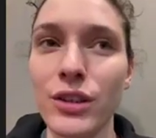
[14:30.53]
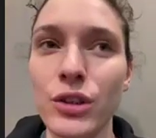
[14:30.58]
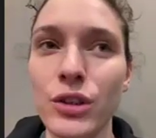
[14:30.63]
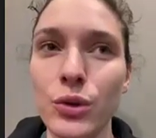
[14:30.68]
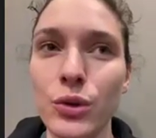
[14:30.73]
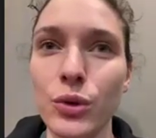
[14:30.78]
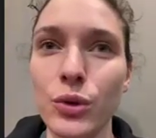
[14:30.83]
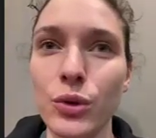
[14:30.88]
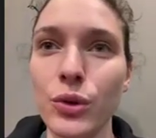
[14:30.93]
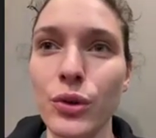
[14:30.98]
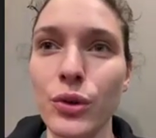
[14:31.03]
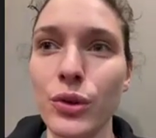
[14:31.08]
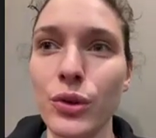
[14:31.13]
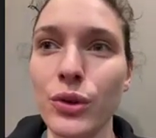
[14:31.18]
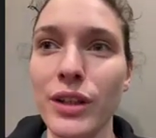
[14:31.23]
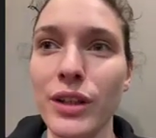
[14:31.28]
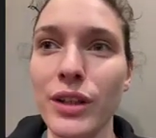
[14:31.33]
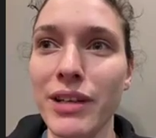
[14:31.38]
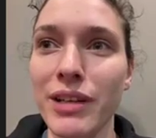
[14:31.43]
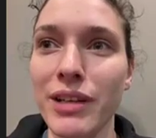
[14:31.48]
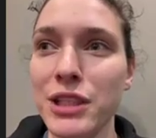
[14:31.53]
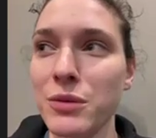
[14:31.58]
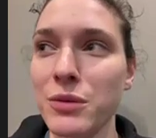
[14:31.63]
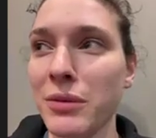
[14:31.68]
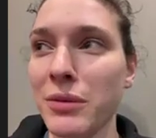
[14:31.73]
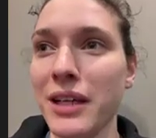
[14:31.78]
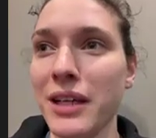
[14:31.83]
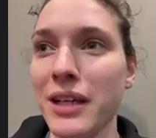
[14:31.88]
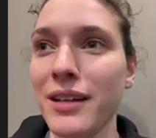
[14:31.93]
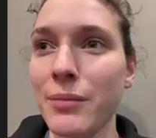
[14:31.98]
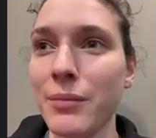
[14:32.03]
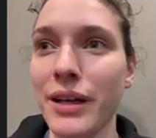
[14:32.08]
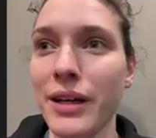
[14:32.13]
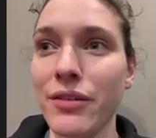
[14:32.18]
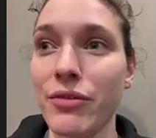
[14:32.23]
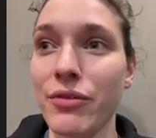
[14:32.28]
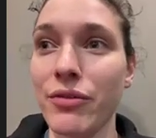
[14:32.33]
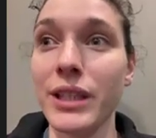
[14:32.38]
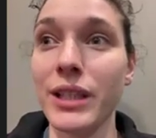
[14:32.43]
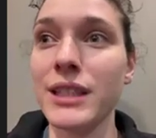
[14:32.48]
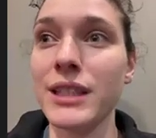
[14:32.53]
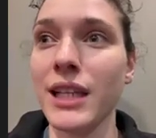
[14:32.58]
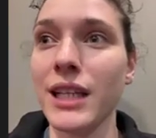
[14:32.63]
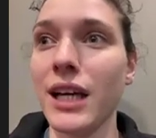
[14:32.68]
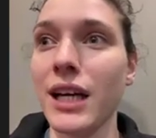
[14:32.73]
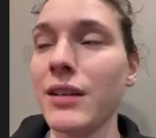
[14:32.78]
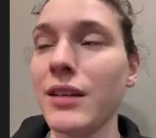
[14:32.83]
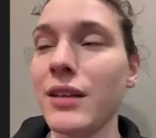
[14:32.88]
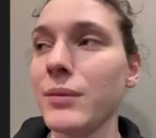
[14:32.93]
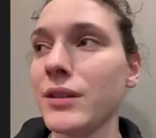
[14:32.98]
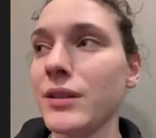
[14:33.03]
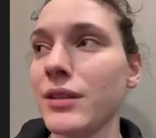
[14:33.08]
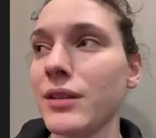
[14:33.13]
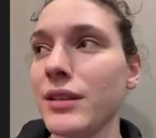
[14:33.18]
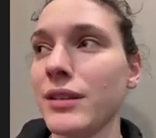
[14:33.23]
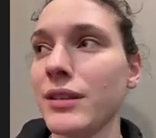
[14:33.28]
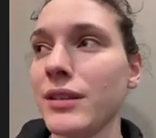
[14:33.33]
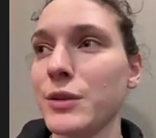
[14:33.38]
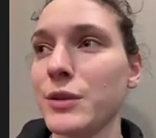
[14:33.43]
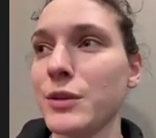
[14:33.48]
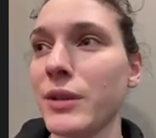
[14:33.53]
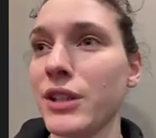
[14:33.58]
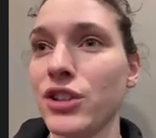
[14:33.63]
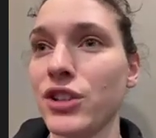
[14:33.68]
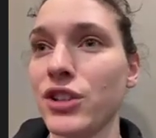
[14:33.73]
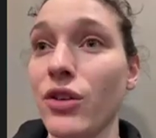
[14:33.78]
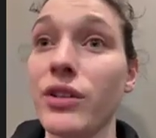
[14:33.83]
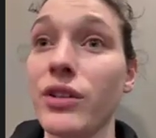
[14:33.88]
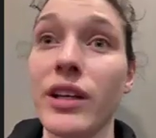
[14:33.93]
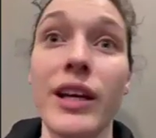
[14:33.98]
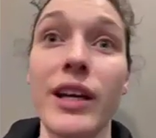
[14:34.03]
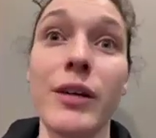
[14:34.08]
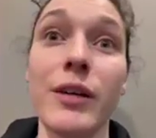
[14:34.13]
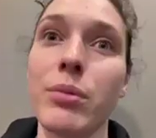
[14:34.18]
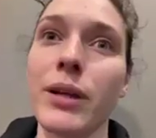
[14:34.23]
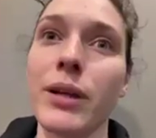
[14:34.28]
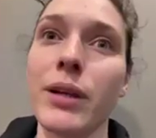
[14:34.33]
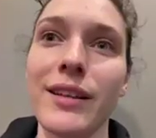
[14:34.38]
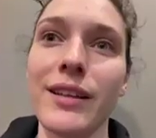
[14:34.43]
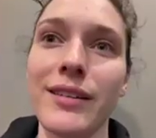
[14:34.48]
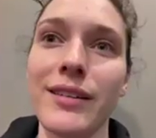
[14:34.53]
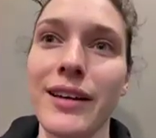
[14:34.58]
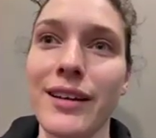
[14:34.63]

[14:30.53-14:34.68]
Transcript: to invest my free time, especially on the airplane.